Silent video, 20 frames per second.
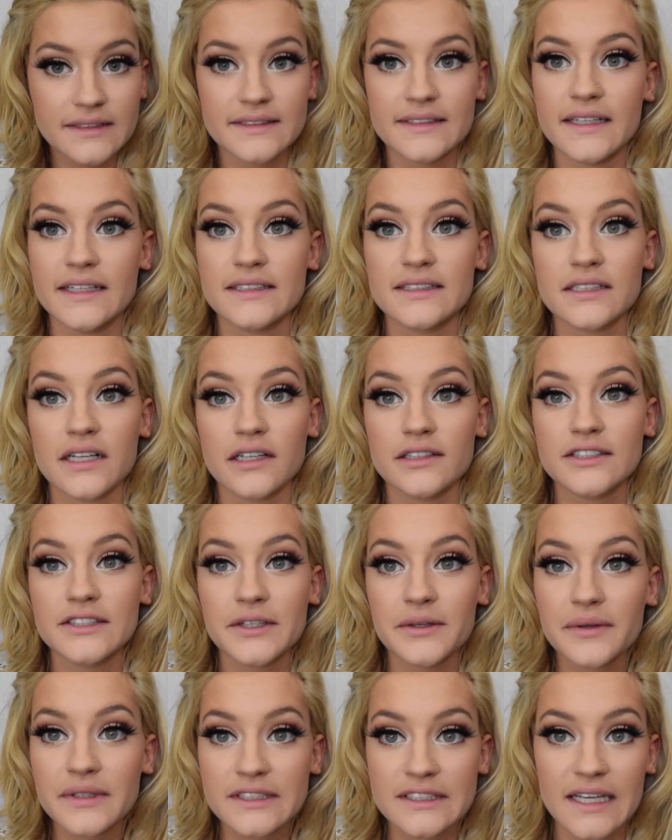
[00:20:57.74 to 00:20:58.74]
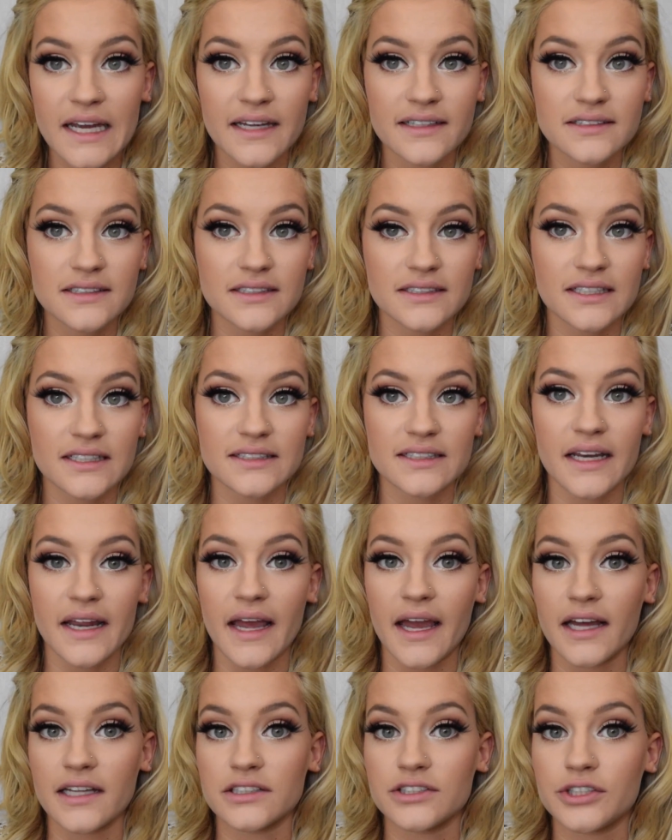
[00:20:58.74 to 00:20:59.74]
See, it's not too intense, it doesn't
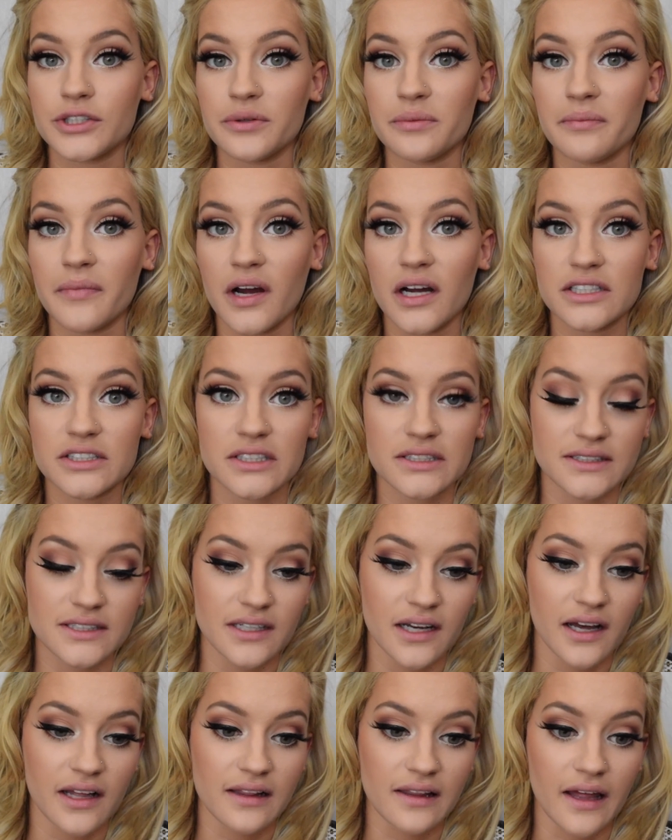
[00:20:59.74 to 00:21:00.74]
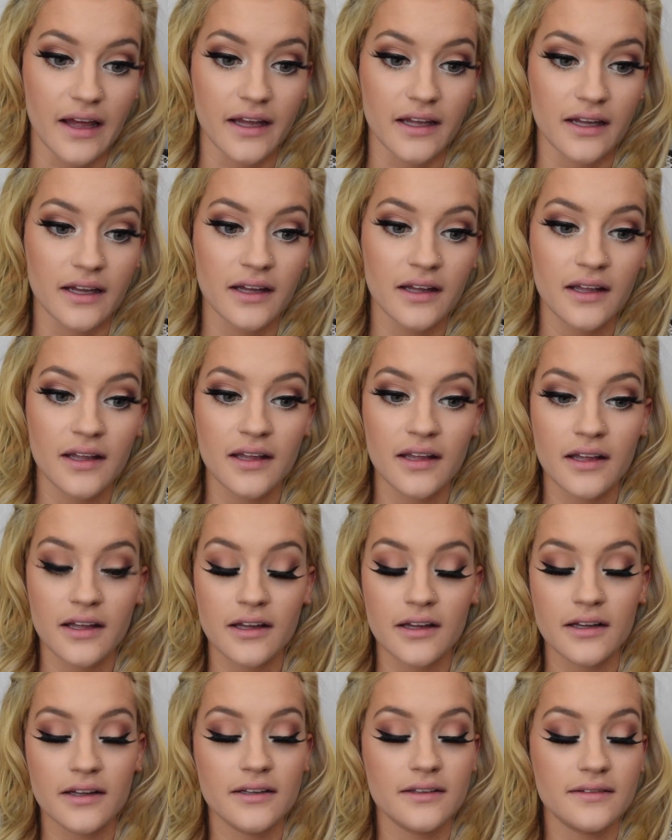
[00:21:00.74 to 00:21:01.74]
add too much, it's not
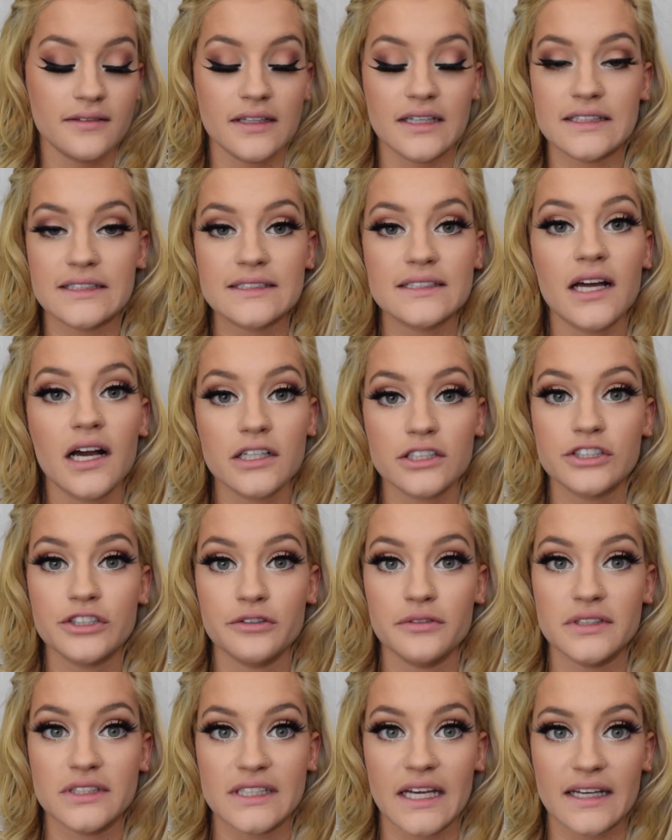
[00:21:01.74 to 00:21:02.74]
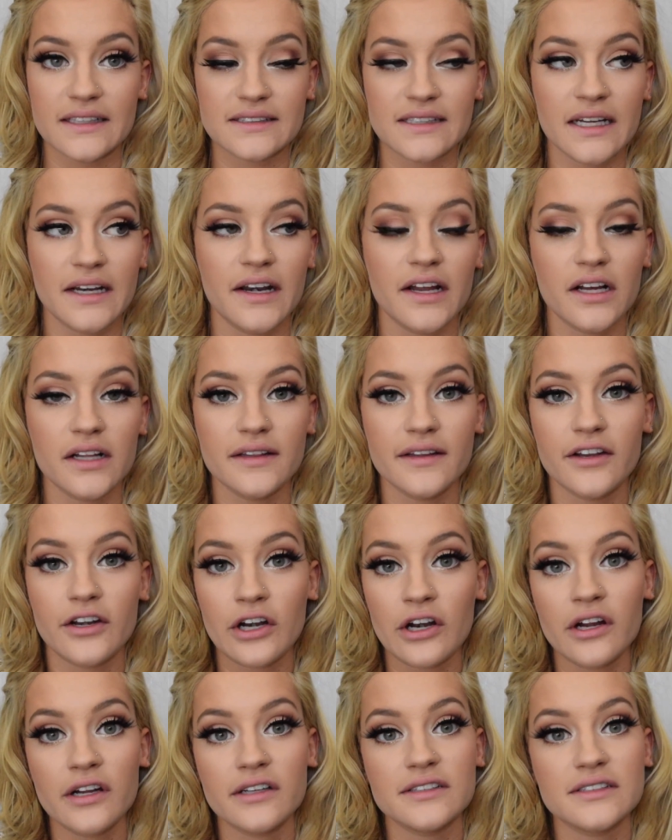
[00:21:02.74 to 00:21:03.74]
too intense, and
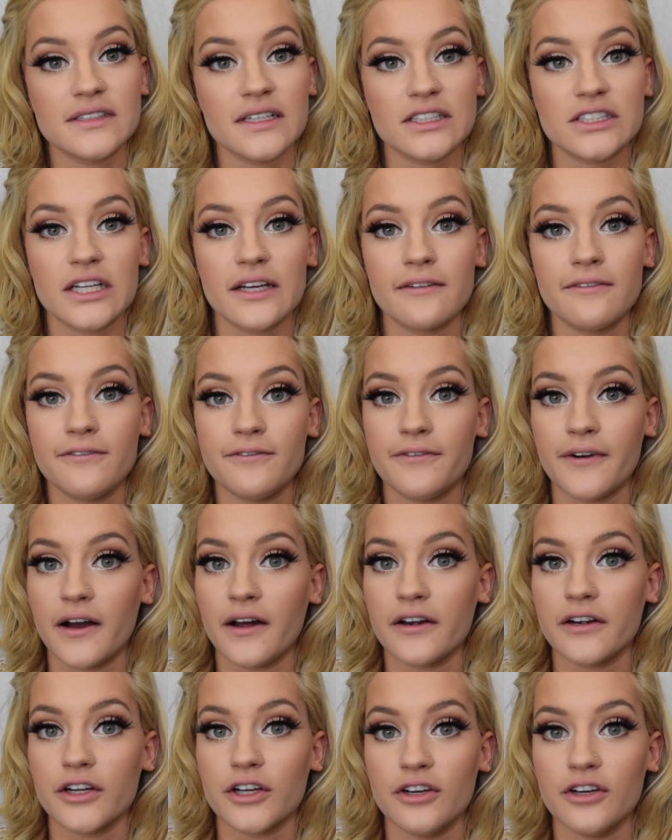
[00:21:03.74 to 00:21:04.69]
glitter is such a fun,